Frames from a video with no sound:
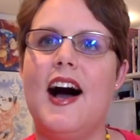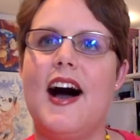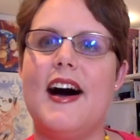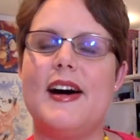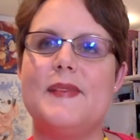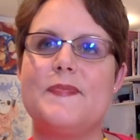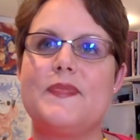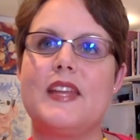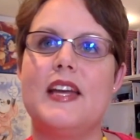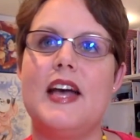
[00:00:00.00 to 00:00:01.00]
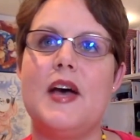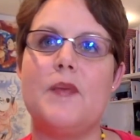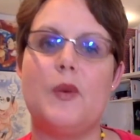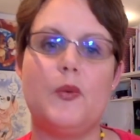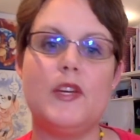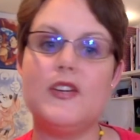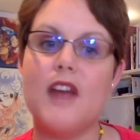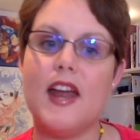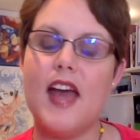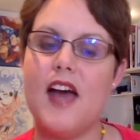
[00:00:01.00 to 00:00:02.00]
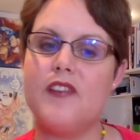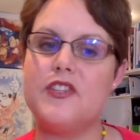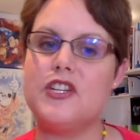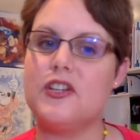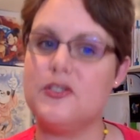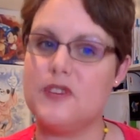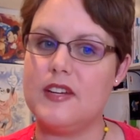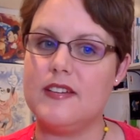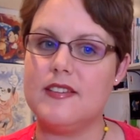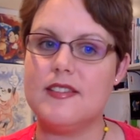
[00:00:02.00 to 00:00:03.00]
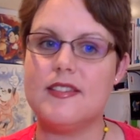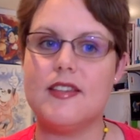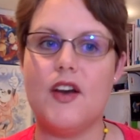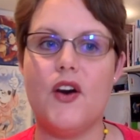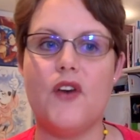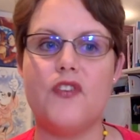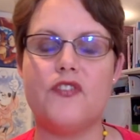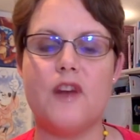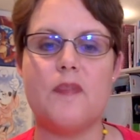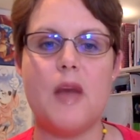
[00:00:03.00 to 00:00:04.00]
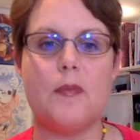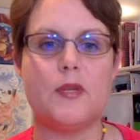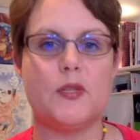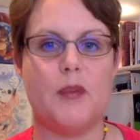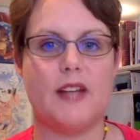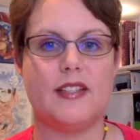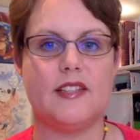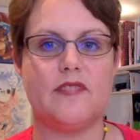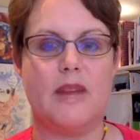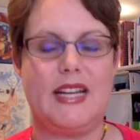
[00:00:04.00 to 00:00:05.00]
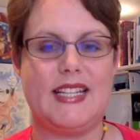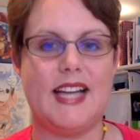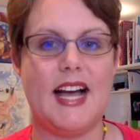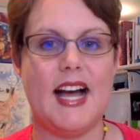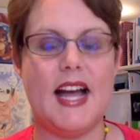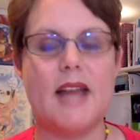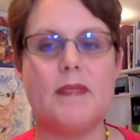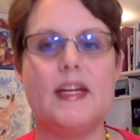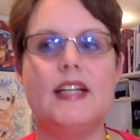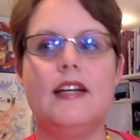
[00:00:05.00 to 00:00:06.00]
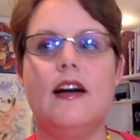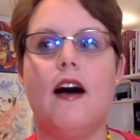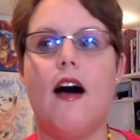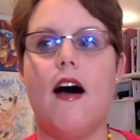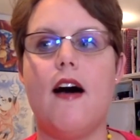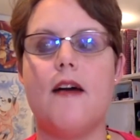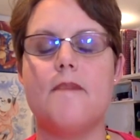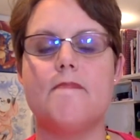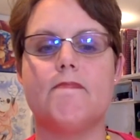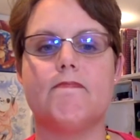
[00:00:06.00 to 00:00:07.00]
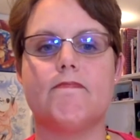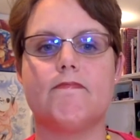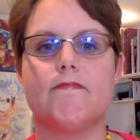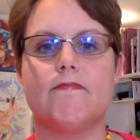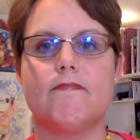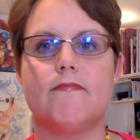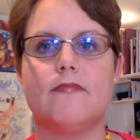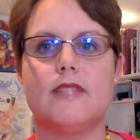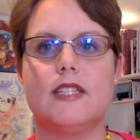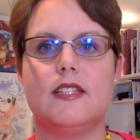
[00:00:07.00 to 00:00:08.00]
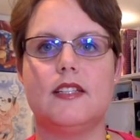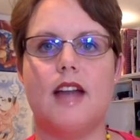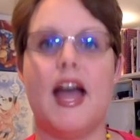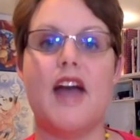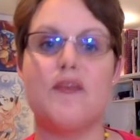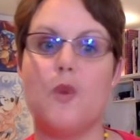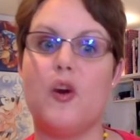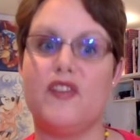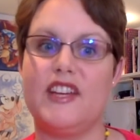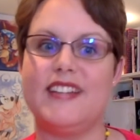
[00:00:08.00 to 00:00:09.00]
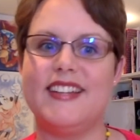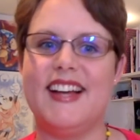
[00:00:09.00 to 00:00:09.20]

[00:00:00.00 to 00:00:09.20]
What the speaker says: But we do not have children. So from that perspective, my time, I have more of it